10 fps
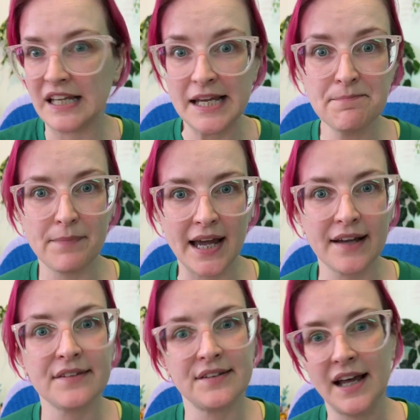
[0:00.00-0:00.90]

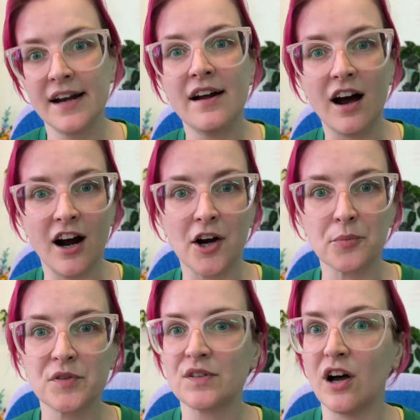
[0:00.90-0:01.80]
impacts and
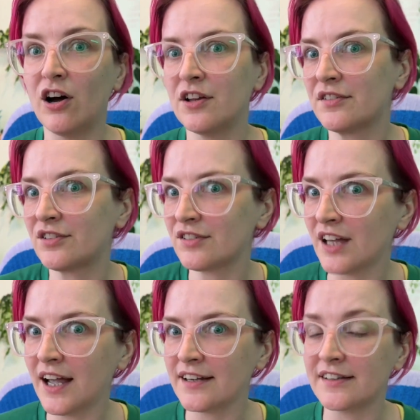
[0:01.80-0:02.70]
harms on
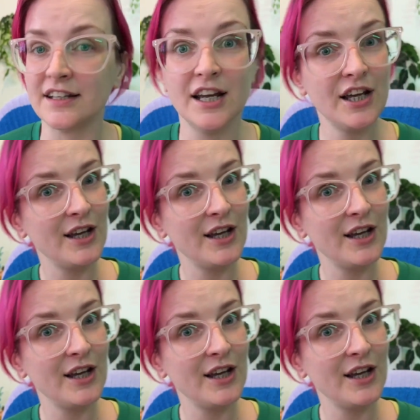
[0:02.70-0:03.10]
society.